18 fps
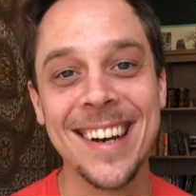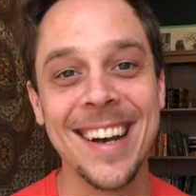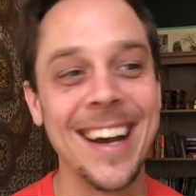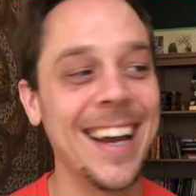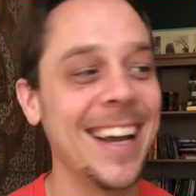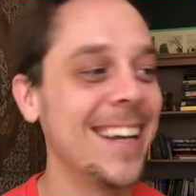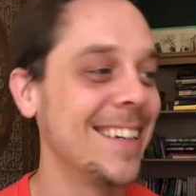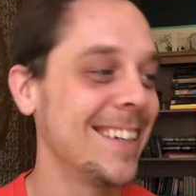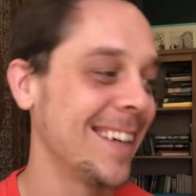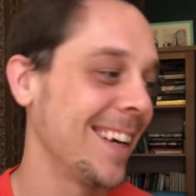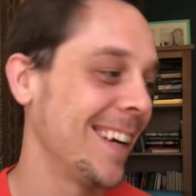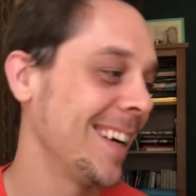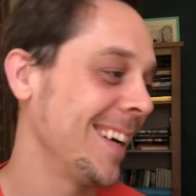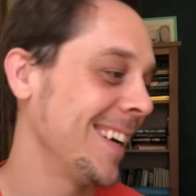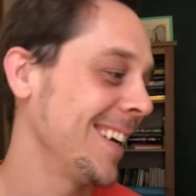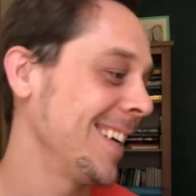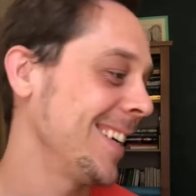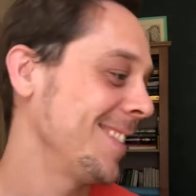And
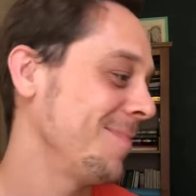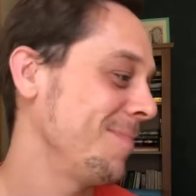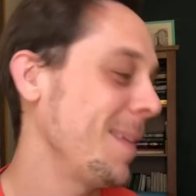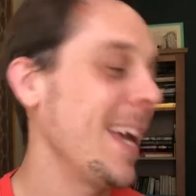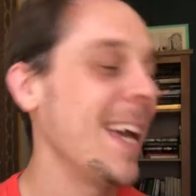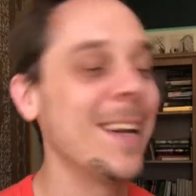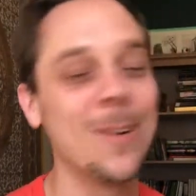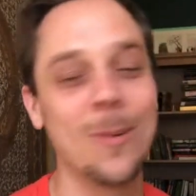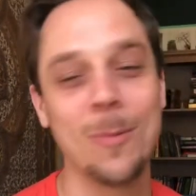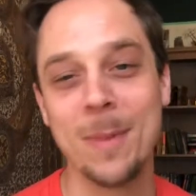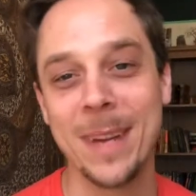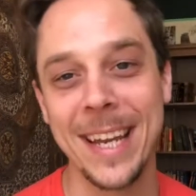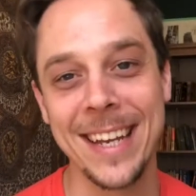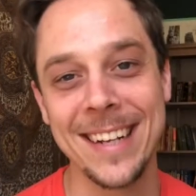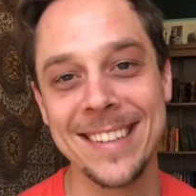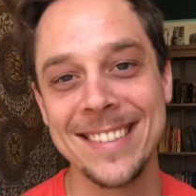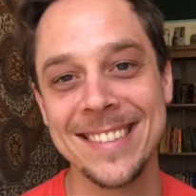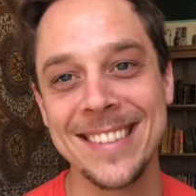man, oh
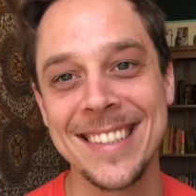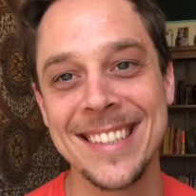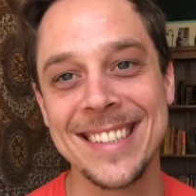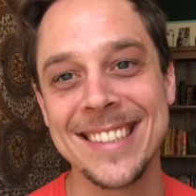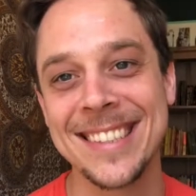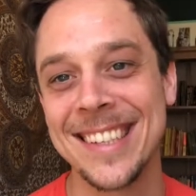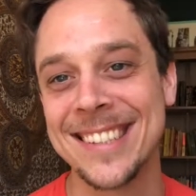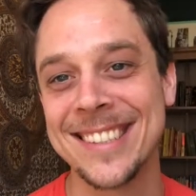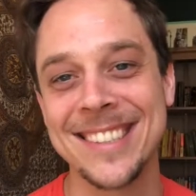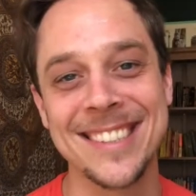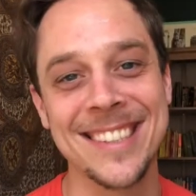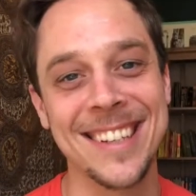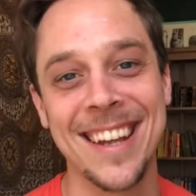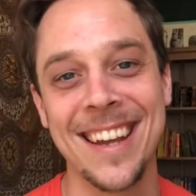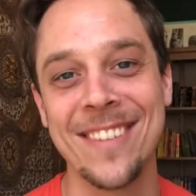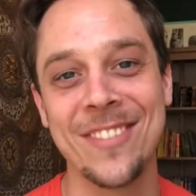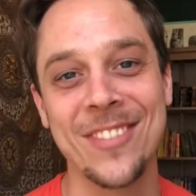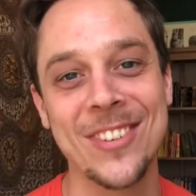man, it's such a
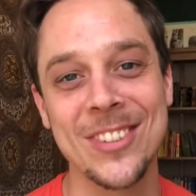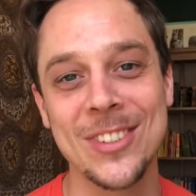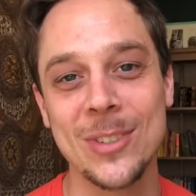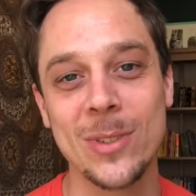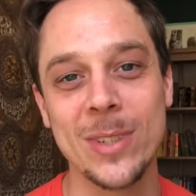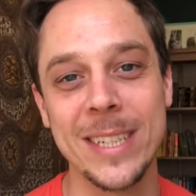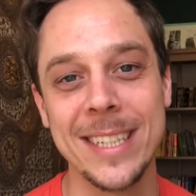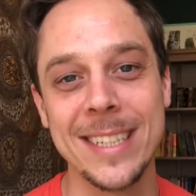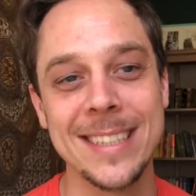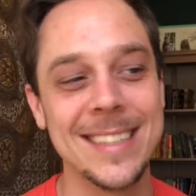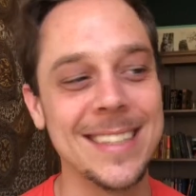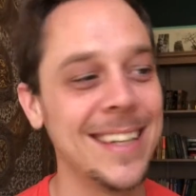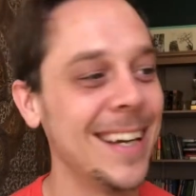delightful treat.